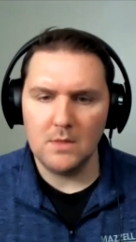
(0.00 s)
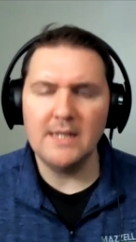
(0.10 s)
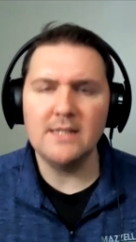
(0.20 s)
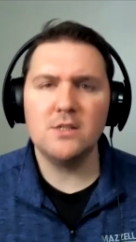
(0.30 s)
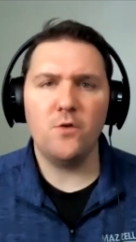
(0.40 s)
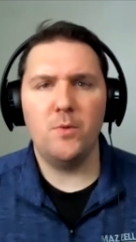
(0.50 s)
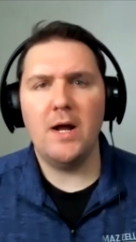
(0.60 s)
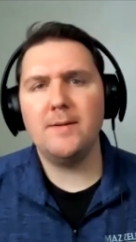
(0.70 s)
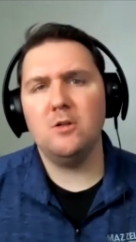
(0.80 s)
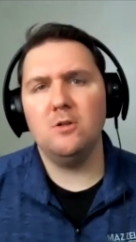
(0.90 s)
And so, for
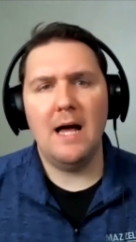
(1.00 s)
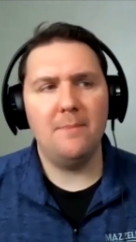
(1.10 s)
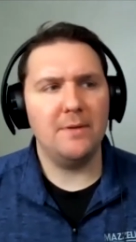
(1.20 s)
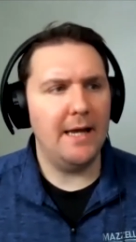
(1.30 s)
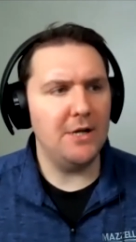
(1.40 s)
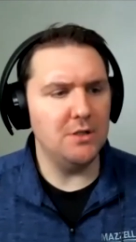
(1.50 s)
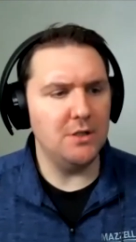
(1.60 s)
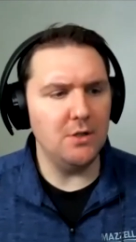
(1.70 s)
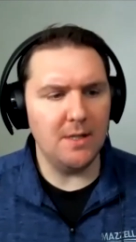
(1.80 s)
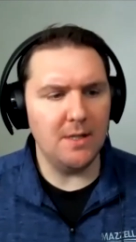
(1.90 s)
practical application, do
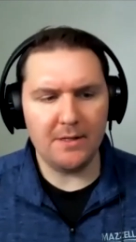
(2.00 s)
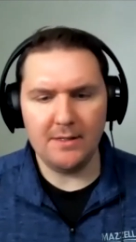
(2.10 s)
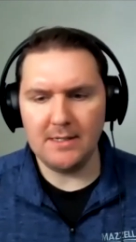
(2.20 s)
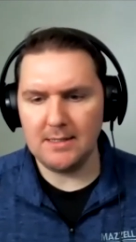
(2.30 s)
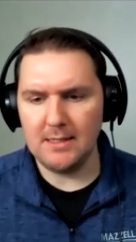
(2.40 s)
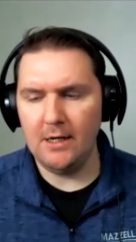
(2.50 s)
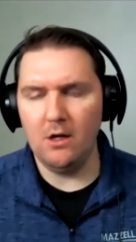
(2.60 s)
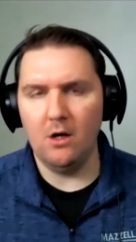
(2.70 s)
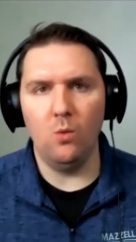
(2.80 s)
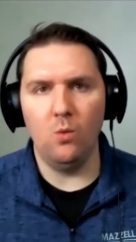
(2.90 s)
you typically see, you
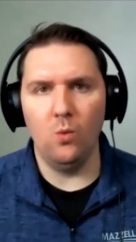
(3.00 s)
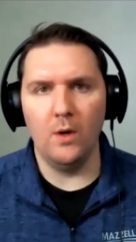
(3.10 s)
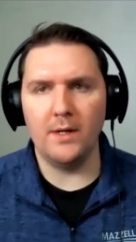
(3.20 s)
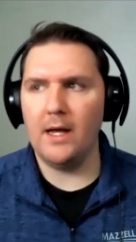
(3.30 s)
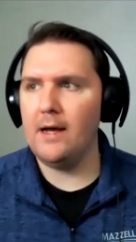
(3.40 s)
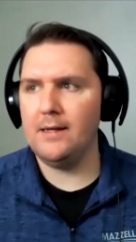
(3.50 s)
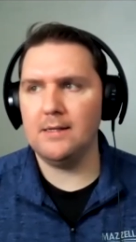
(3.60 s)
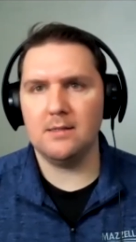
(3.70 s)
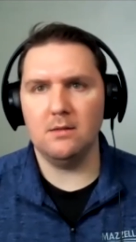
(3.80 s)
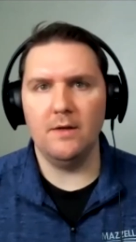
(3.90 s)
know, one guy
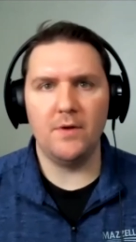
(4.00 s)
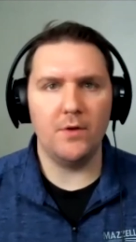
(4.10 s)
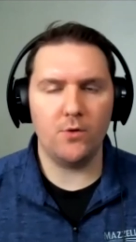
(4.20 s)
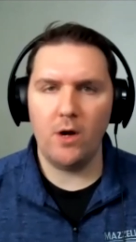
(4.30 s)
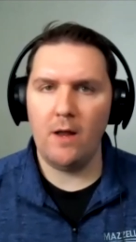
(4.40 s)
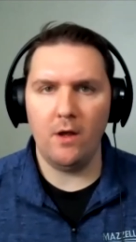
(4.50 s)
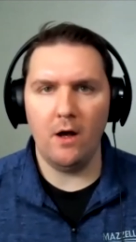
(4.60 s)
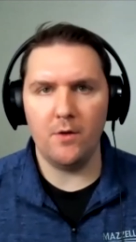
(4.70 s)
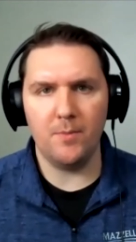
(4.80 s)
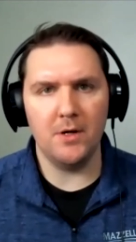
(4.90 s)
is lifting the crane, the
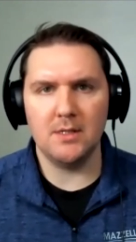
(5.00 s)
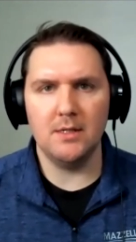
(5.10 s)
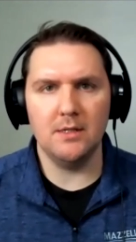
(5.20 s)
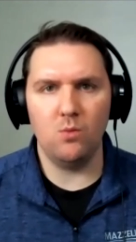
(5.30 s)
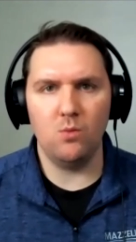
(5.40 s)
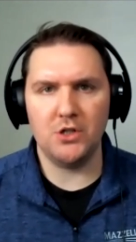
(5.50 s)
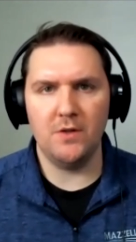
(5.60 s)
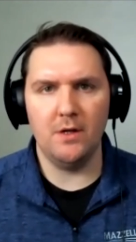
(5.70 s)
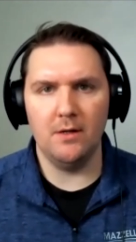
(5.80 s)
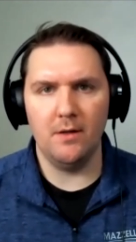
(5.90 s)
other person is
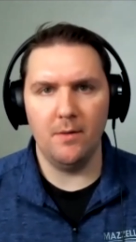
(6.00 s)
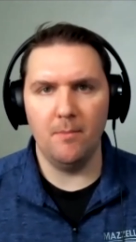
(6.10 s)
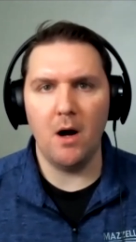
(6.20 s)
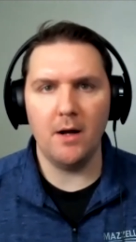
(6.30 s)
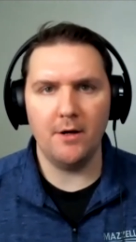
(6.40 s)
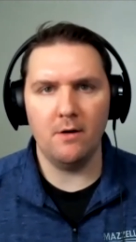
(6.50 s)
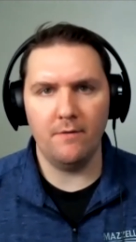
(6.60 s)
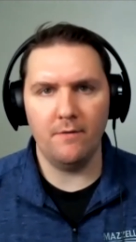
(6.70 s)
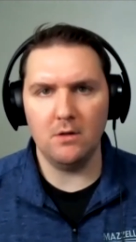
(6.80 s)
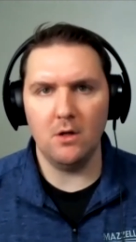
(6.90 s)
watching the the monitor
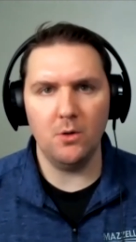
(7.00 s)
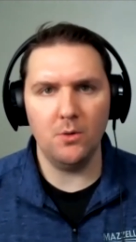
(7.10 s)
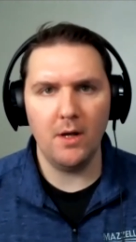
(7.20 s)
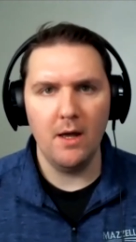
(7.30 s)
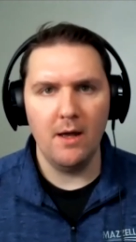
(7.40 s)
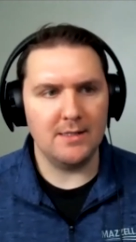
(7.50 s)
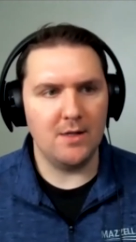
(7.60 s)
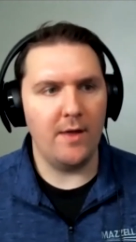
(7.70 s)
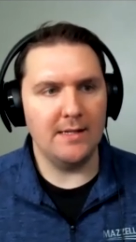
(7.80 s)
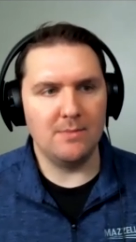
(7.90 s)
of the load,
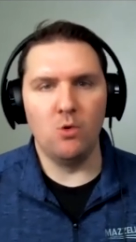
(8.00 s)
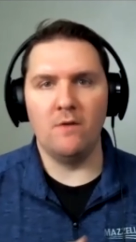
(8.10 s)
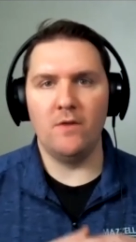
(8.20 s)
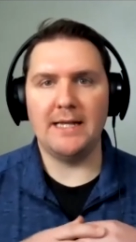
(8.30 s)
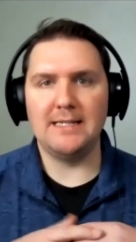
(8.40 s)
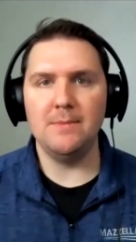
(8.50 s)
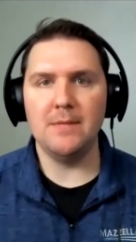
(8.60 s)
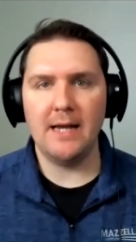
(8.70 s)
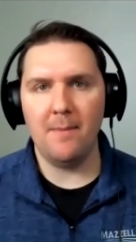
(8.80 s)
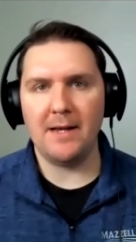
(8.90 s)
so that it's more of like a team
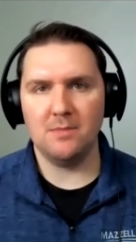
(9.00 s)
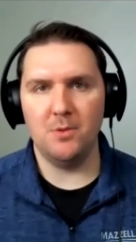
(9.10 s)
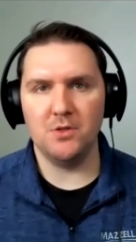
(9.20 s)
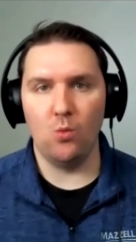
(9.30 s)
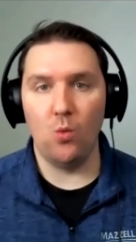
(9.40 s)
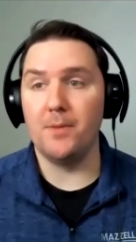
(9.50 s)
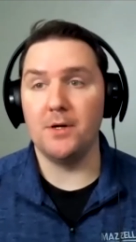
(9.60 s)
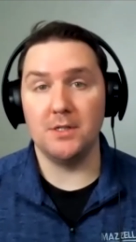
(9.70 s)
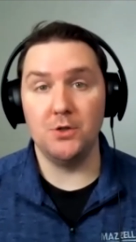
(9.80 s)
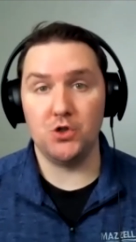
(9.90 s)
dynamic as opposed to one
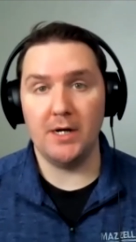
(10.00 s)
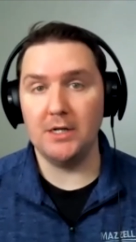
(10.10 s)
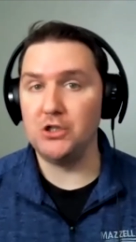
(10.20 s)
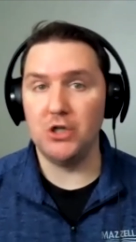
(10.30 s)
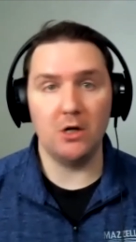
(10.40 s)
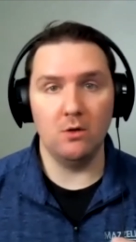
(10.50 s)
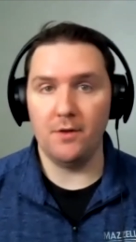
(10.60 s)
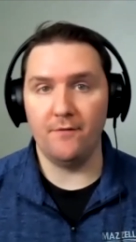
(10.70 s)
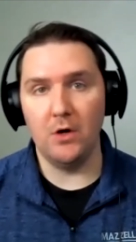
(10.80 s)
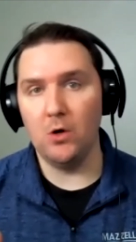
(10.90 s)
person who's trying to juggle
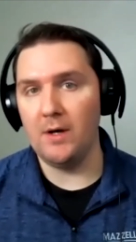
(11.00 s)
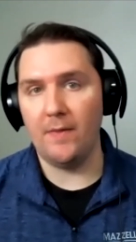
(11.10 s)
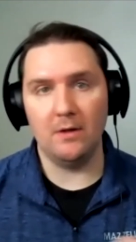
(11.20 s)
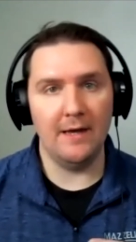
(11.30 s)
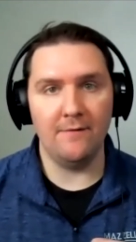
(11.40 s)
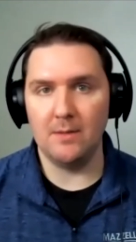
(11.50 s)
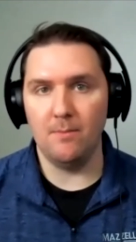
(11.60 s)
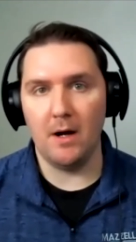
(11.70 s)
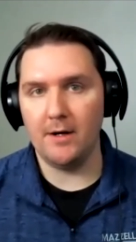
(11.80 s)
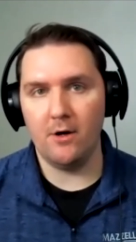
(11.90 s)
the phone and the lift and
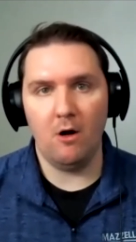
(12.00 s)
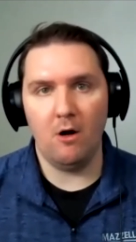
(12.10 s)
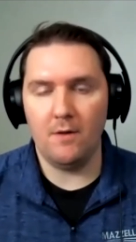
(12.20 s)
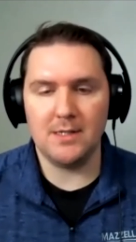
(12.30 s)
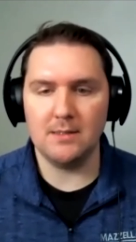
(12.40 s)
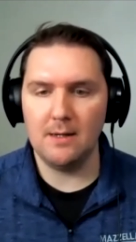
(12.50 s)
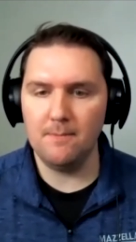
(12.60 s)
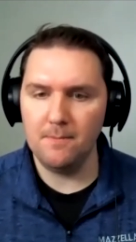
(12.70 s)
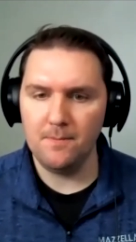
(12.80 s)
monitor all at the same time?